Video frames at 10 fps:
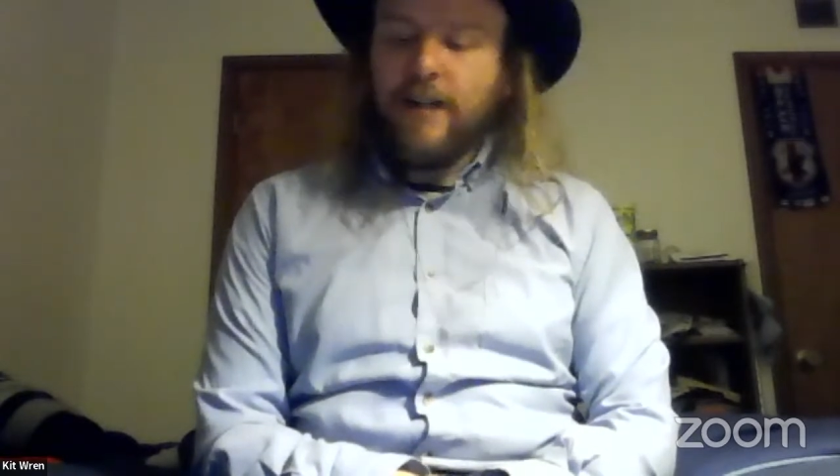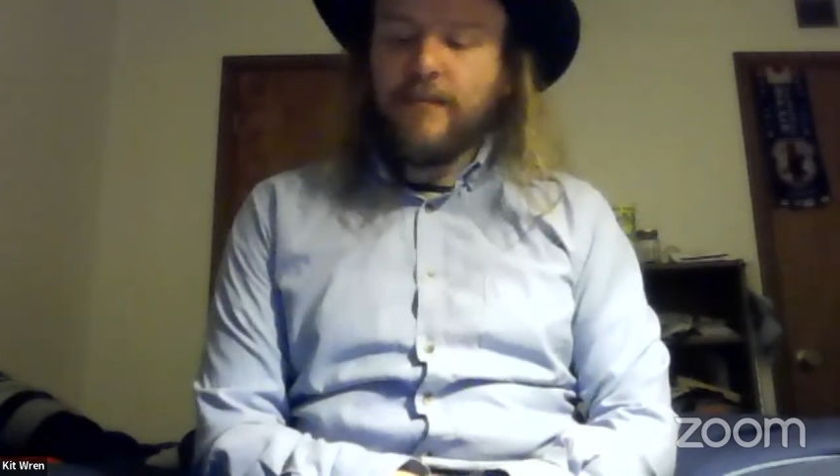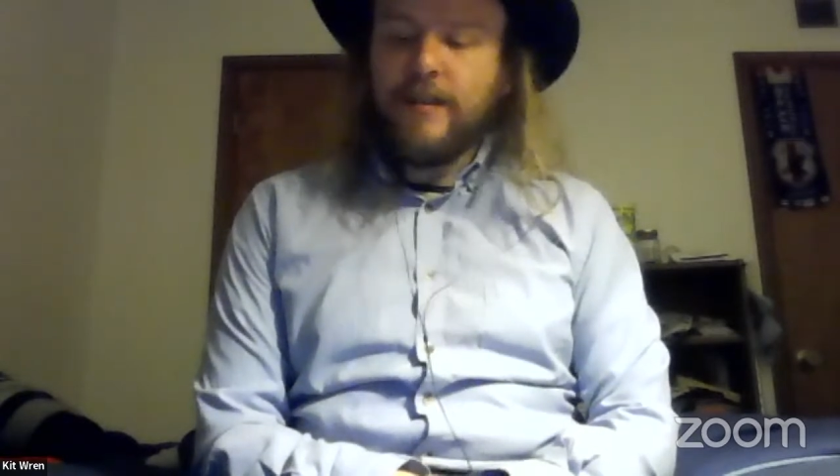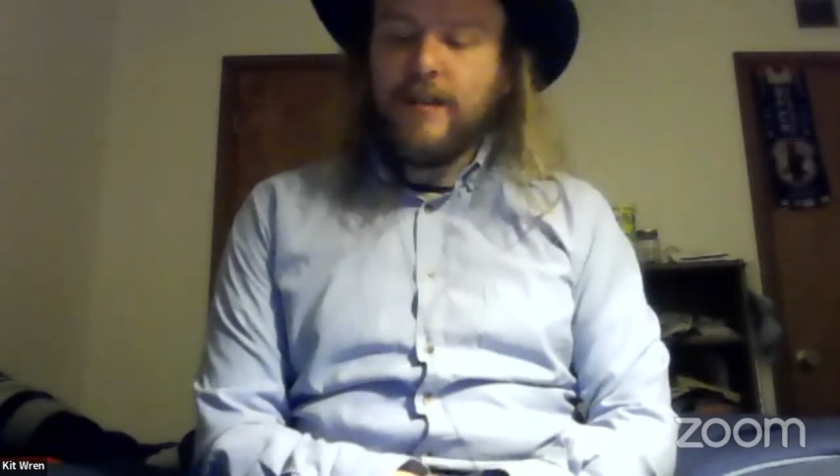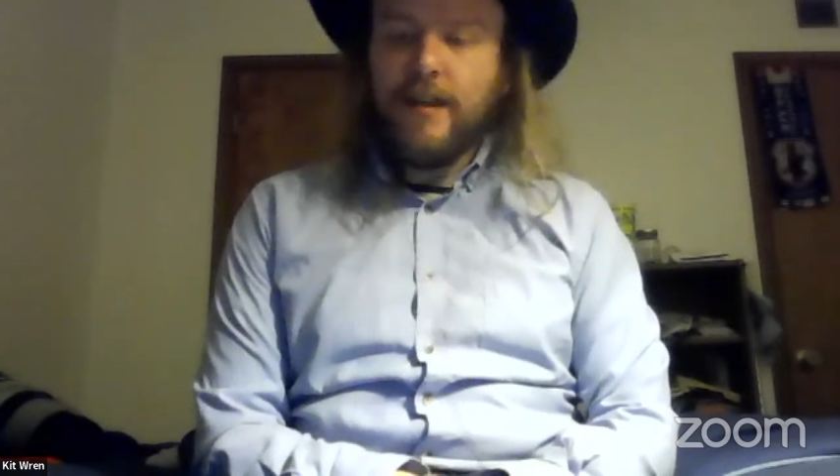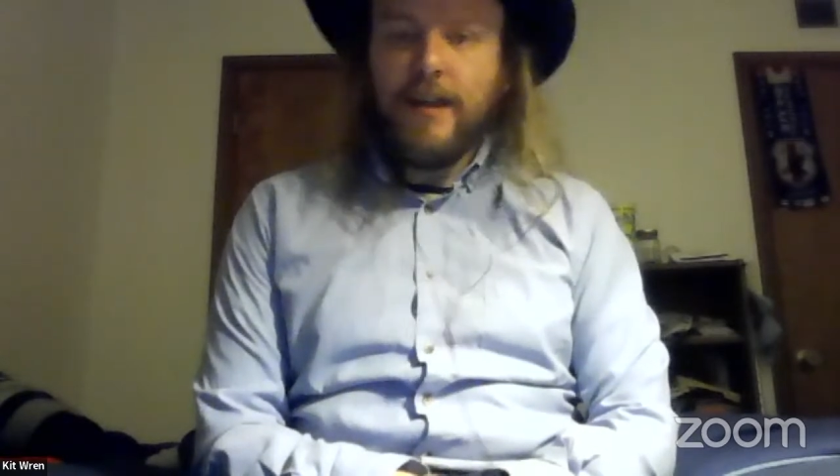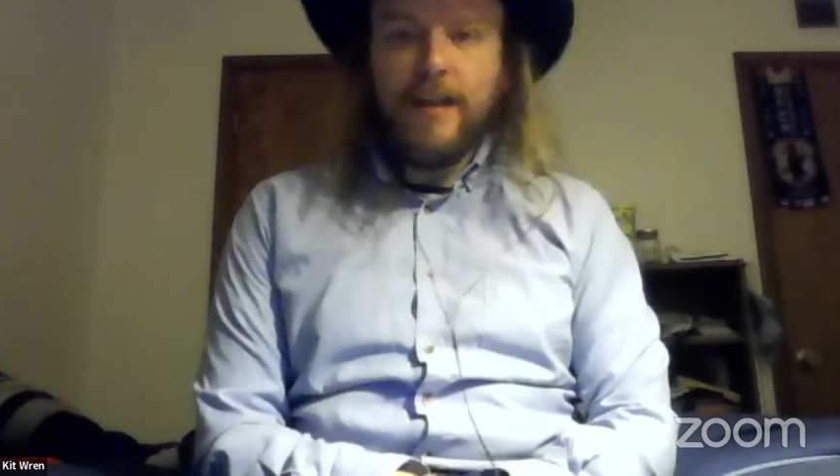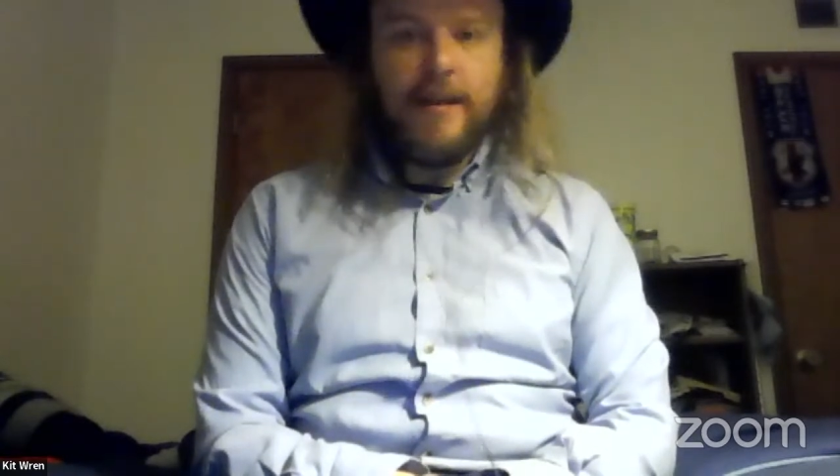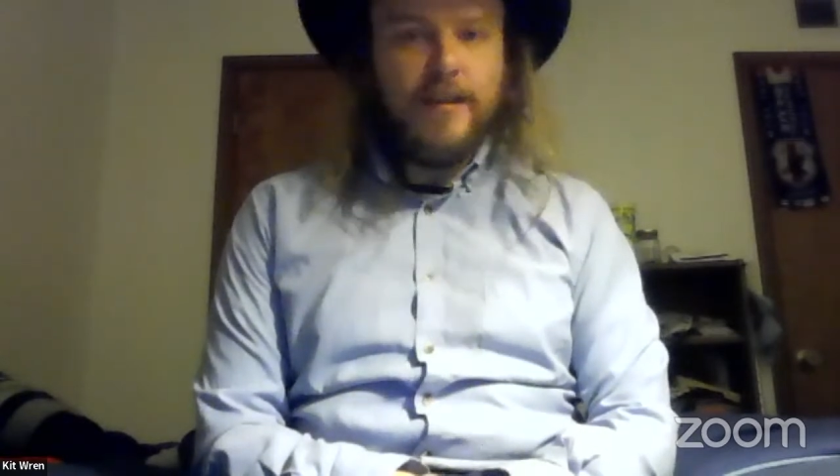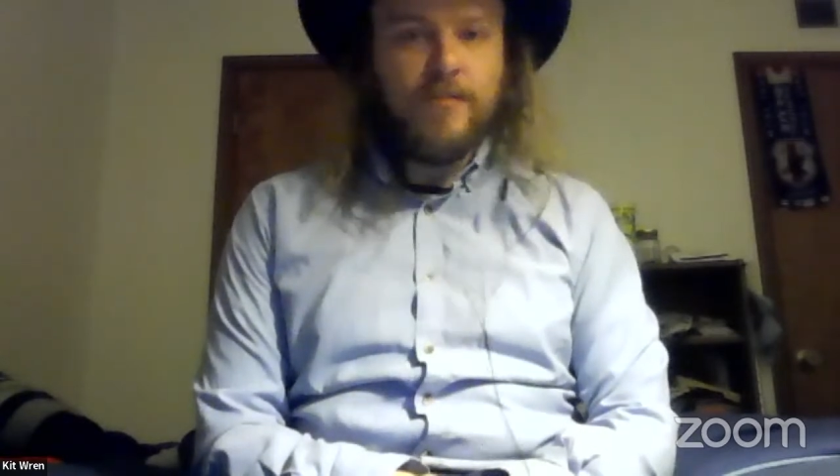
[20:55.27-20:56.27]
often,
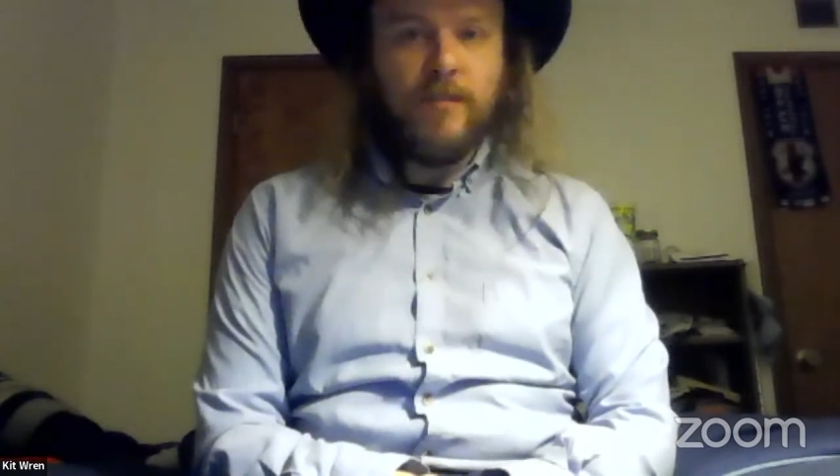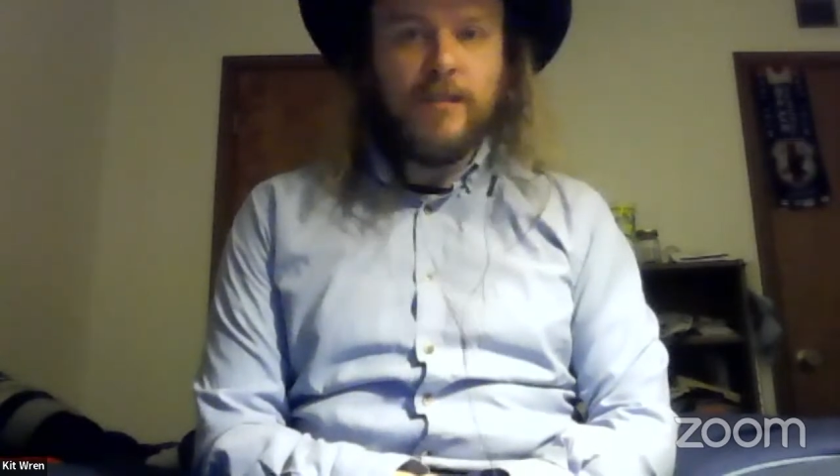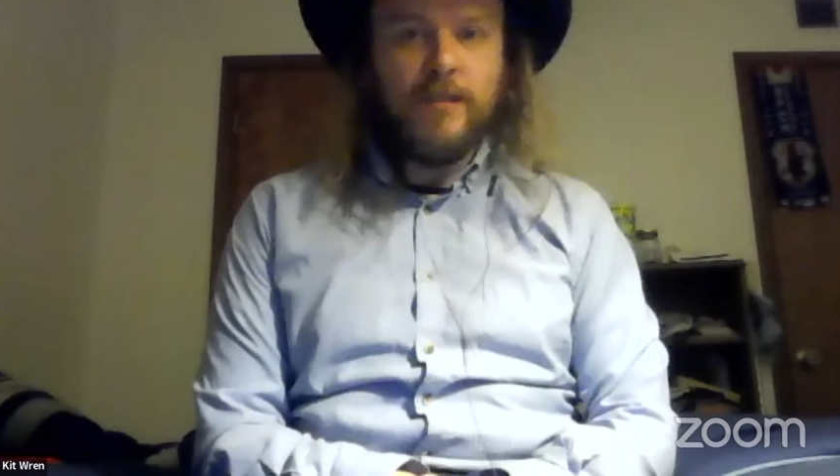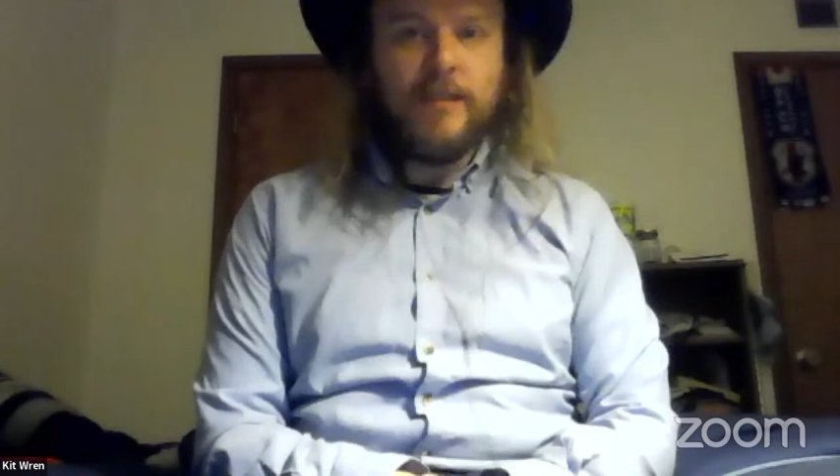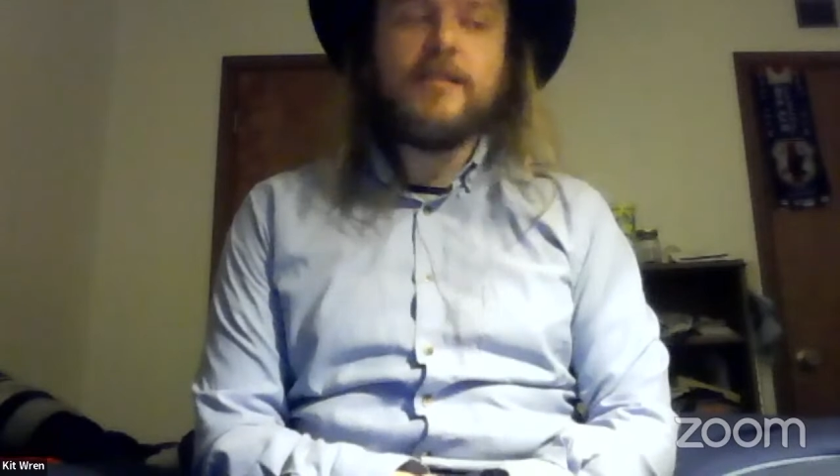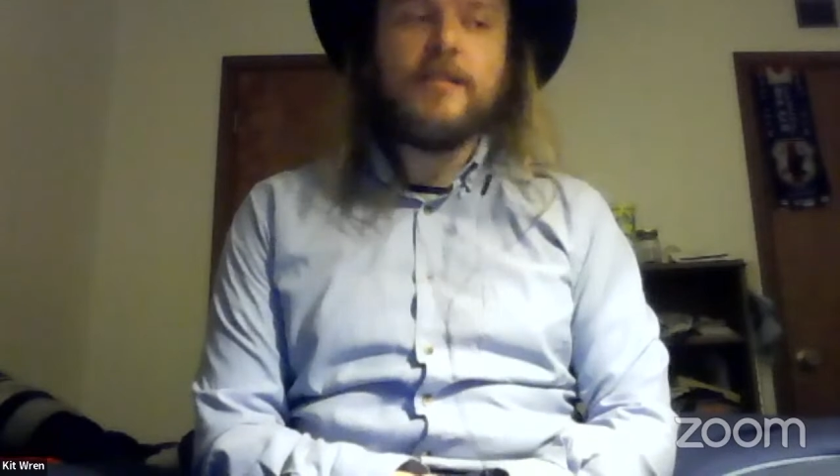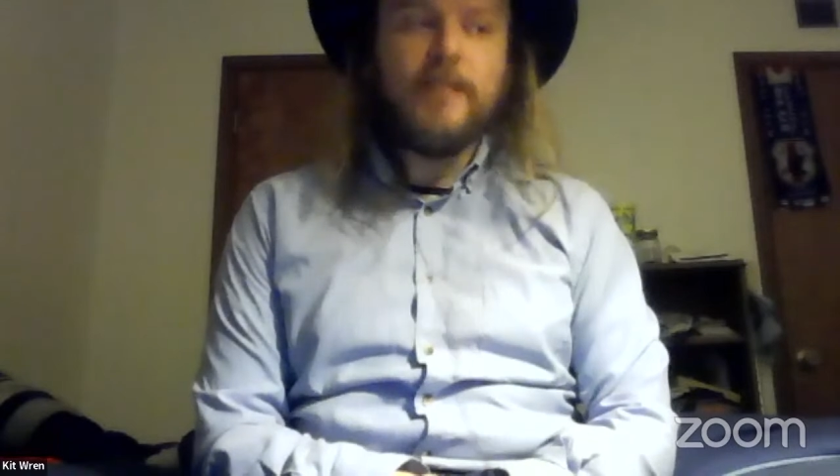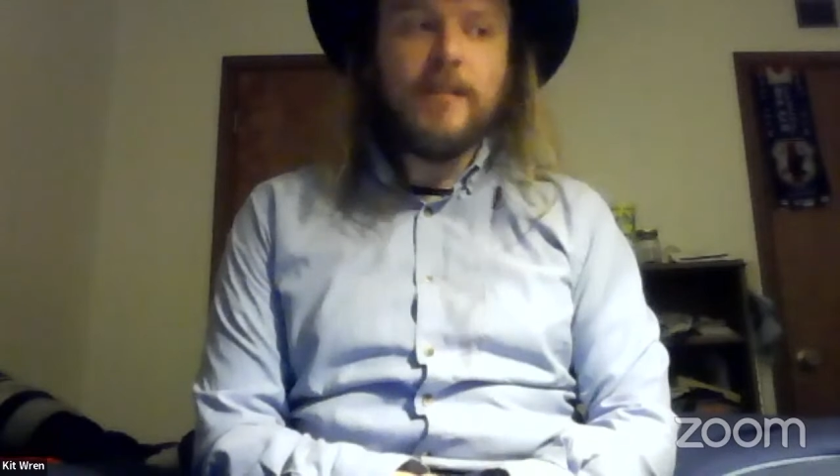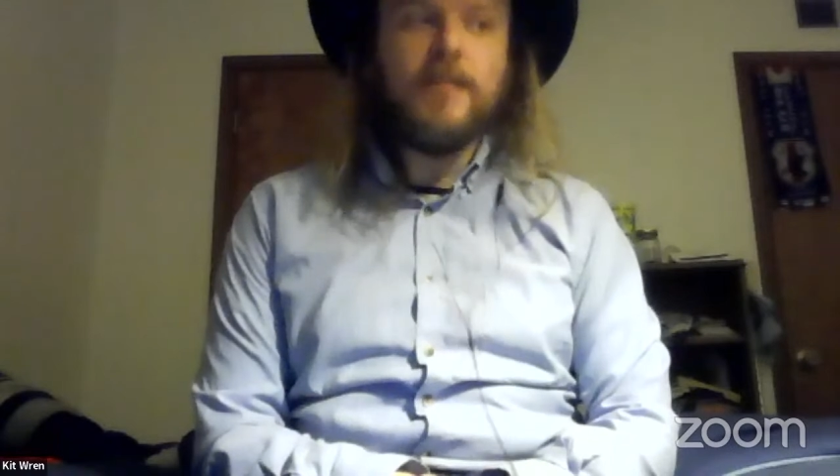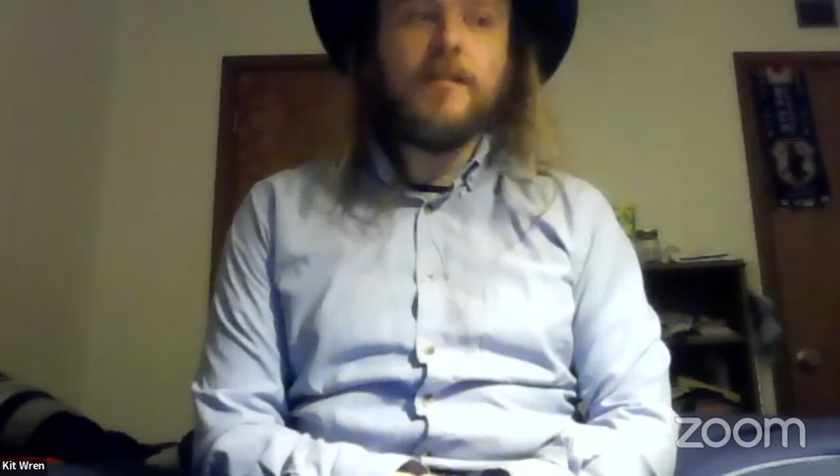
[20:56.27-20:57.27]
and his word is